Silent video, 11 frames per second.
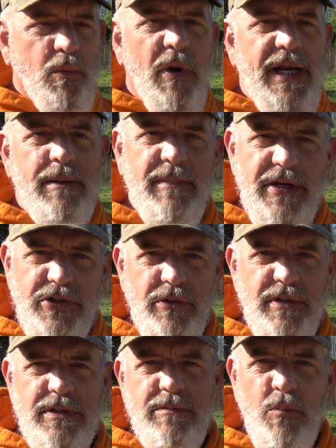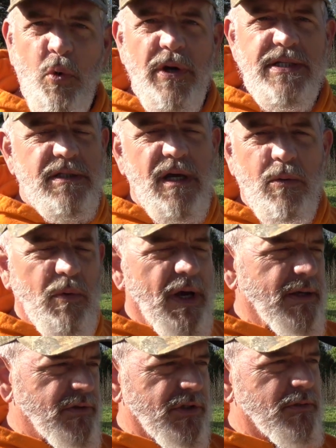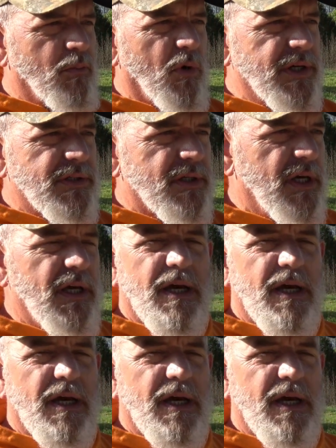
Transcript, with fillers: wet it, make sure it's moist, not wet, just moist,